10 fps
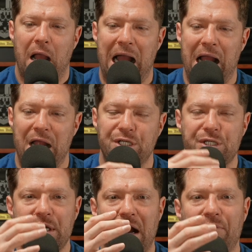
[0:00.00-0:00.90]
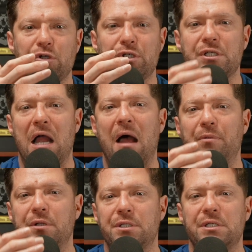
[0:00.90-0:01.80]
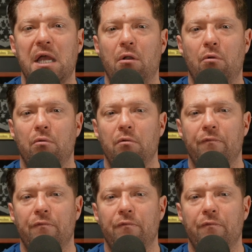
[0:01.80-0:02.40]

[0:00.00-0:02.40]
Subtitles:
I just never stopped and settled